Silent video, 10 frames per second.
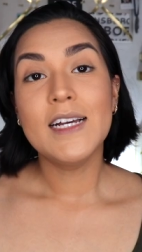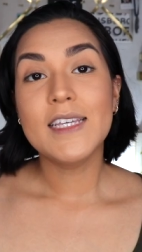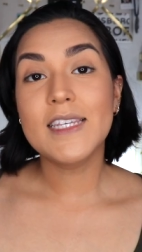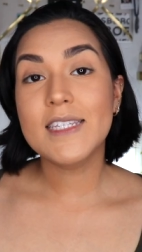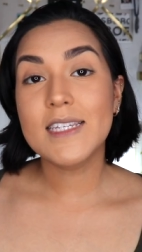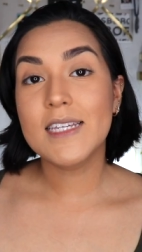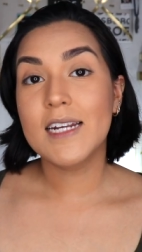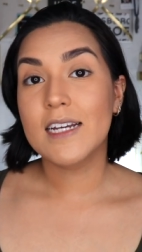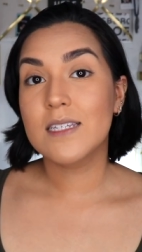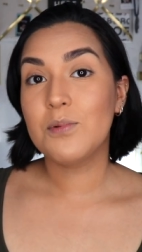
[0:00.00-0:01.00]
This is the
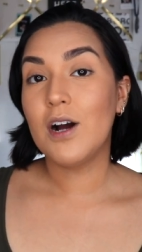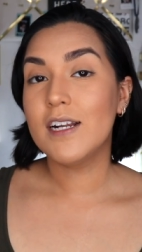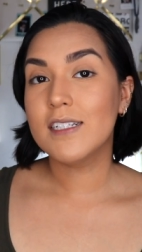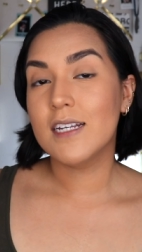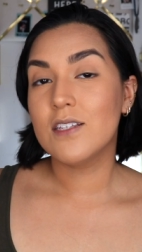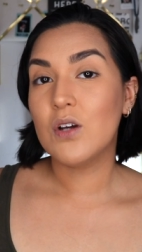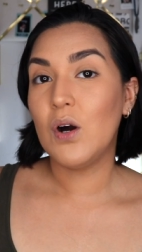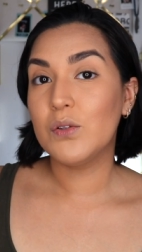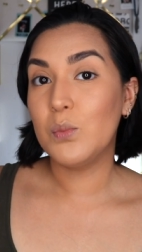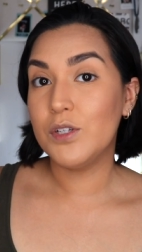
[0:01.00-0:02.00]
next product, and it's
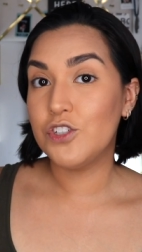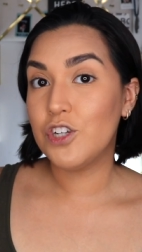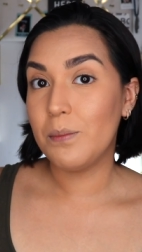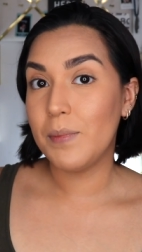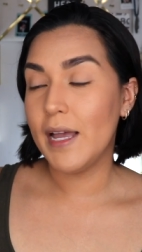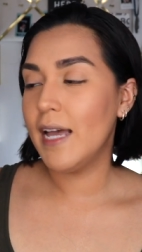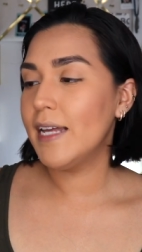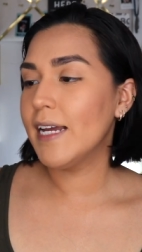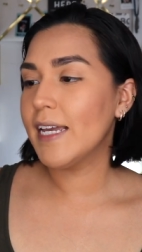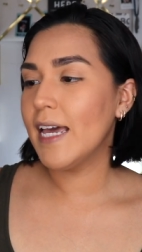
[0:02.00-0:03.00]
called One Jump
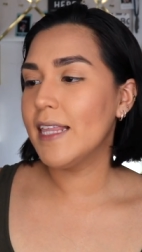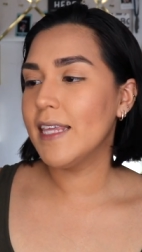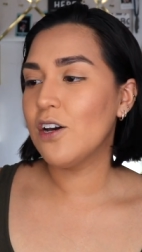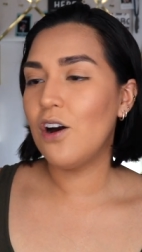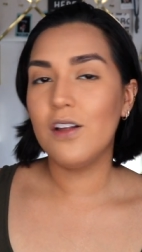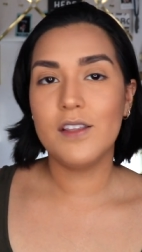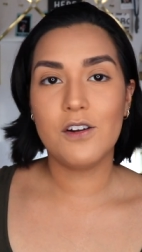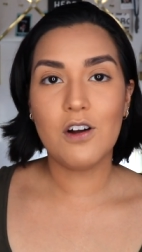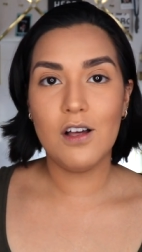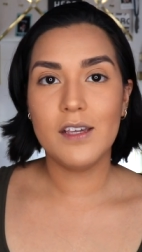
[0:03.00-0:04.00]
Ahead. Again, they call it,
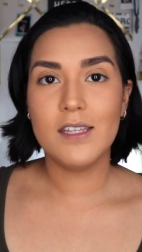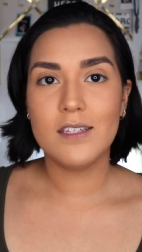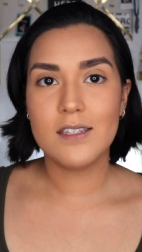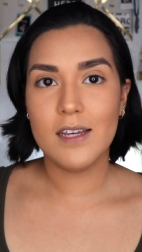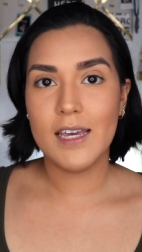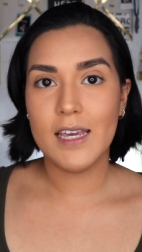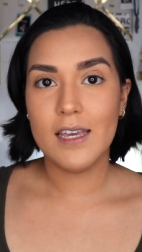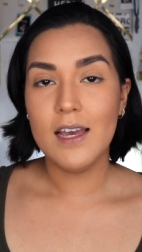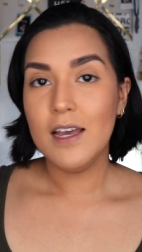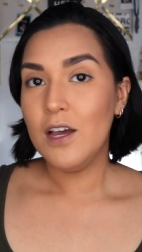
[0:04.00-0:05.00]
they're calling this
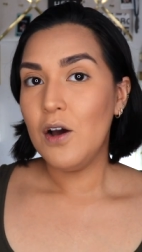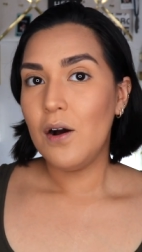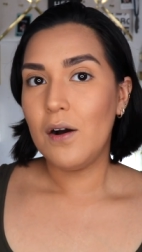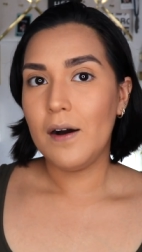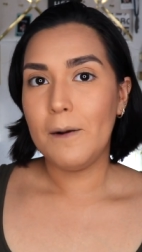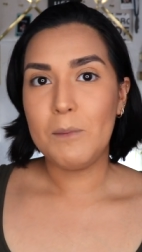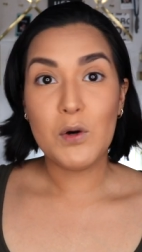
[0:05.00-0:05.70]
a um,